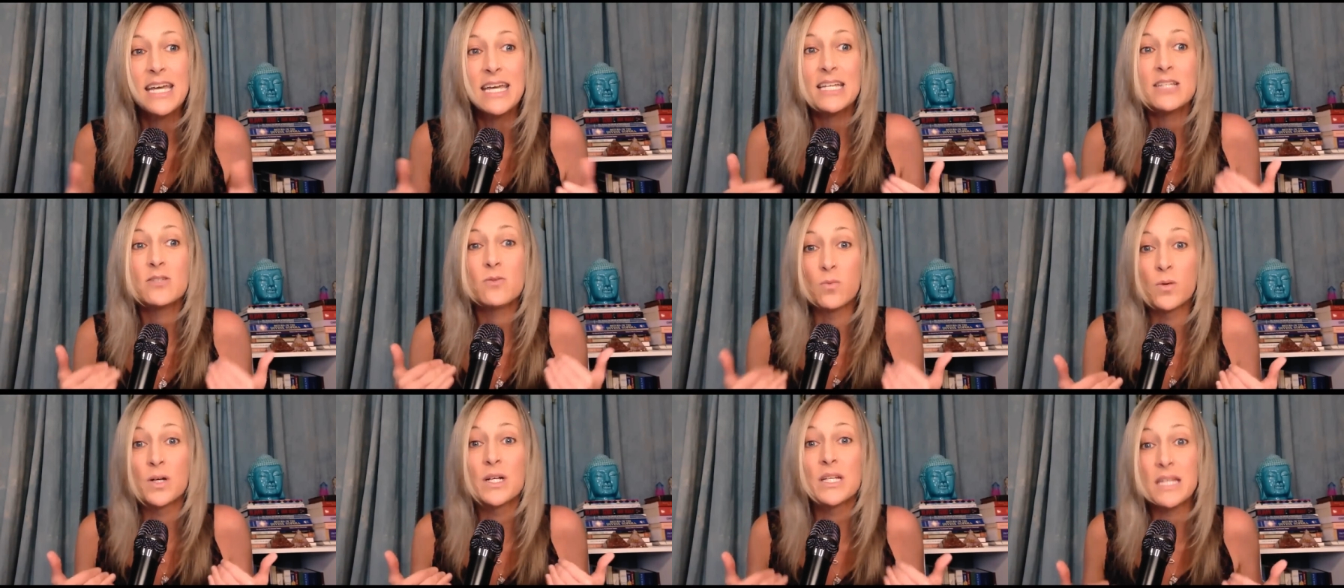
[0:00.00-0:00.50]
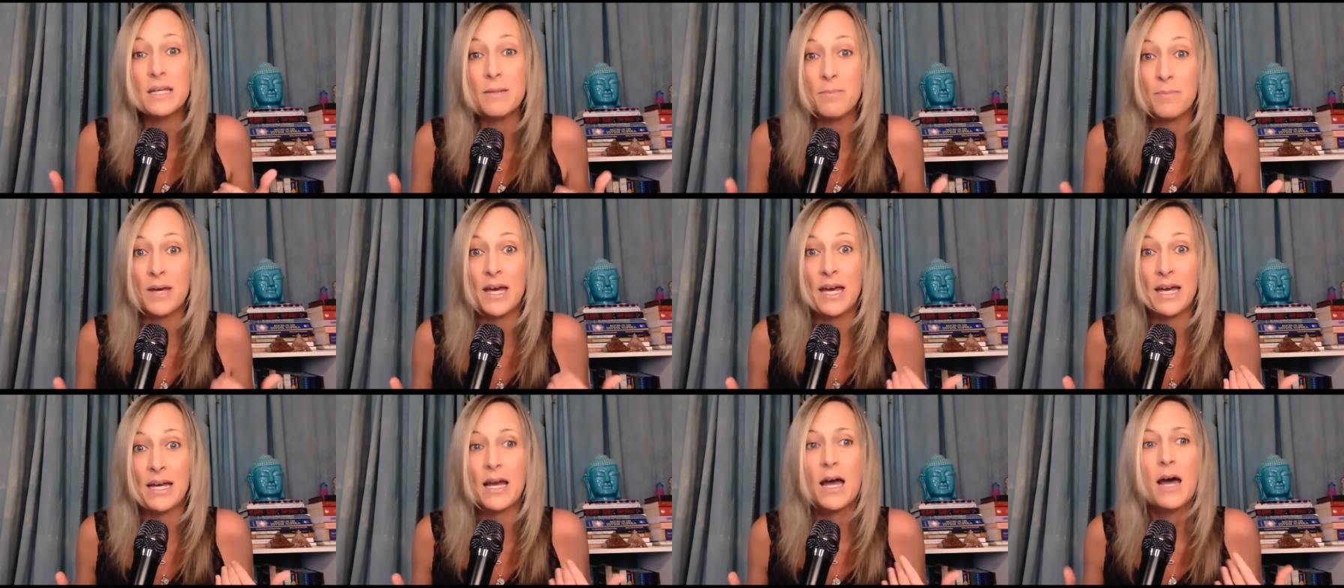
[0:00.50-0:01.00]
is really
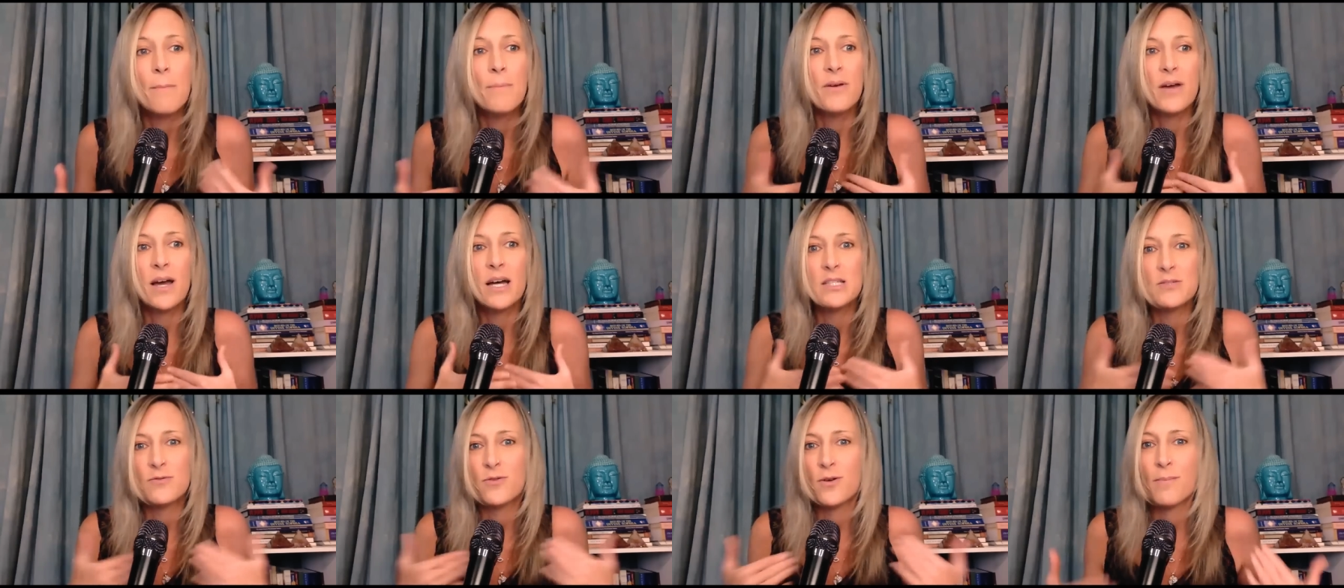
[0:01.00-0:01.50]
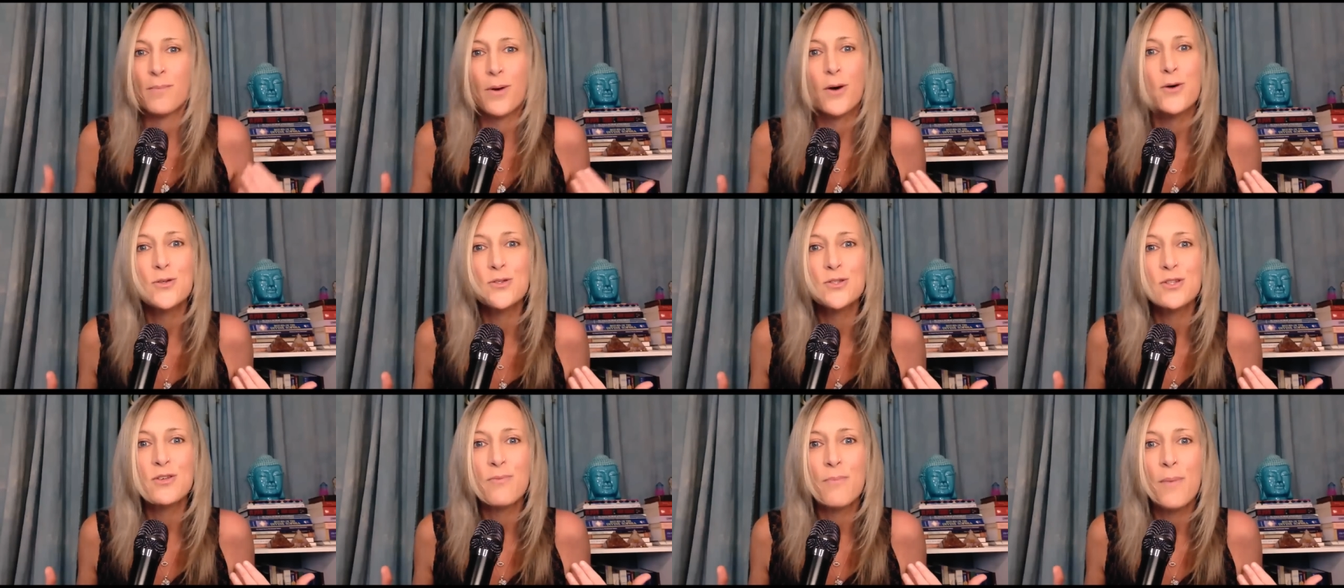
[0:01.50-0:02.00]
big because for
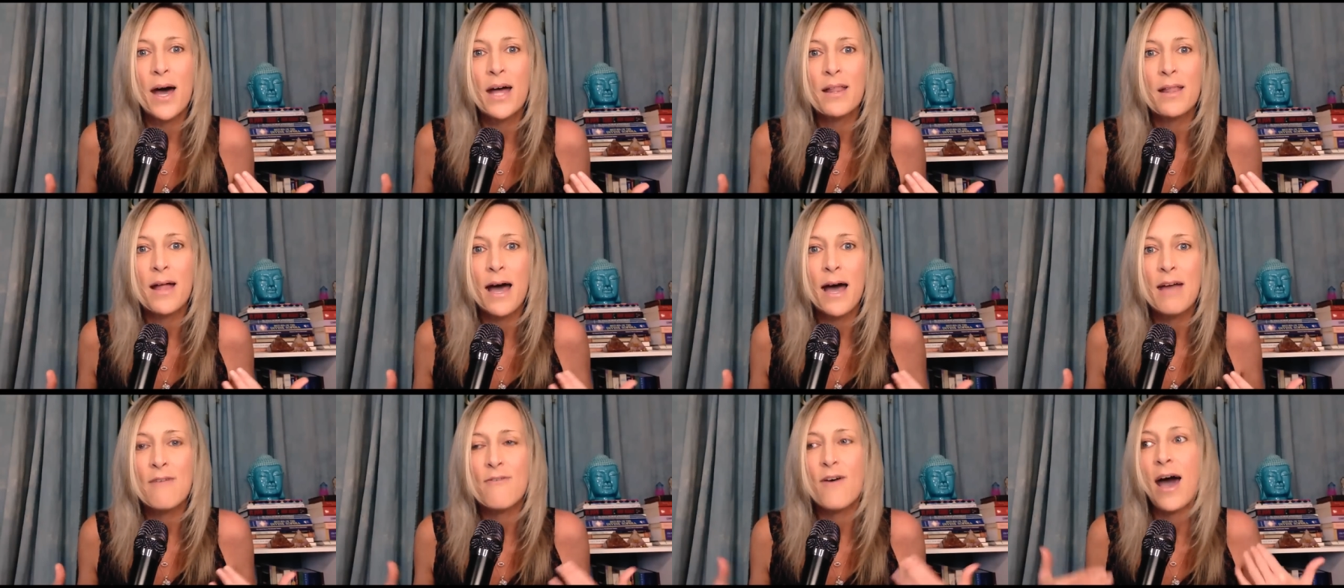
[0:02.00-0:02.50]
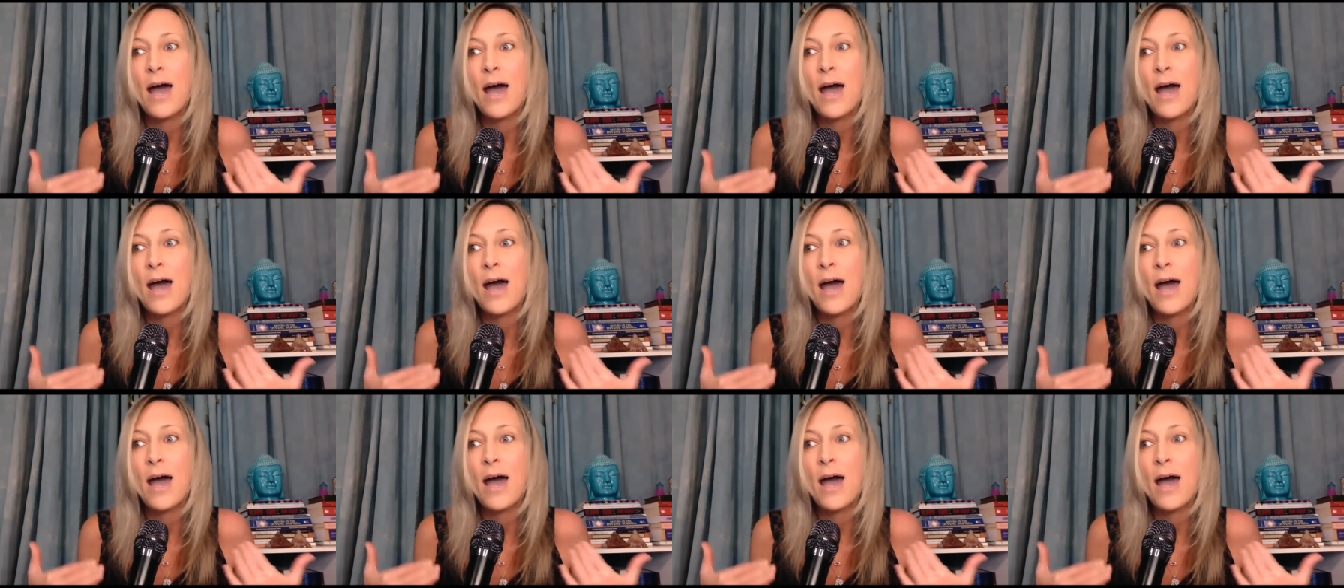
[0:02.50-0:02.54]
most of my life,